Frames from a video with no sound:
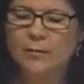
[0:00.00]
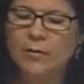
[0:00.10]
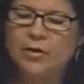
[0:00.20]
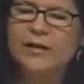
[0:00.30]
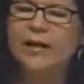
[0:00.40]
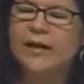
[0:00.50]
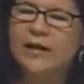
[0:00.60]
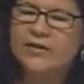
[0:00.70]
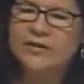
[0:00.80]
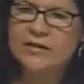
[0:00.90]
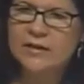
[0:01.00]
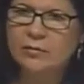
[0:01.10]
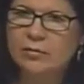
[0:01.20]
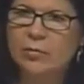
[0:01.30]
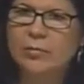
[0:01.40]
multi-agency
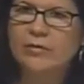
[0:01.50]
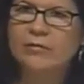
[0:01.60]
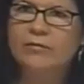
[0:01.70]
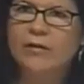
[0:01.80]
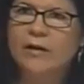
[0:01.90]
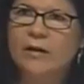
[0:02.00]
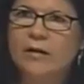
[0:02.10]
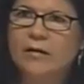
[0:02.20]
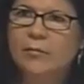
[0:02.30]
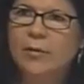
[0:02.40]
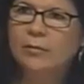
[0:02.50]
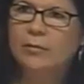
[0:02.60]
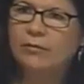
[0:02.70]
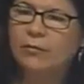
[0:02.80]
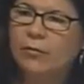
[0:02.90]
group of
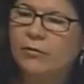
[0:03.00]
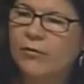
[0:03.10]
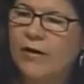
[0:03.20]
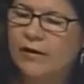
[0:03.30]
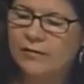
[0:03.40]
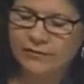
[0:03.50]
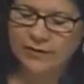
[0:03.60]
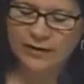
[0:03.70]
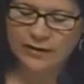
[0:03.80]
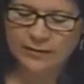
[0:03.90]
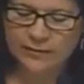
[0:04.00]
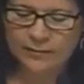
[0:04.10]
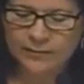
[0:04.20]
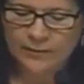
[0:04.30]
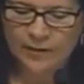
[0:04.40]
probably 4 or
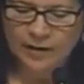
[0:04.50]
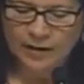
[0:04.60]
5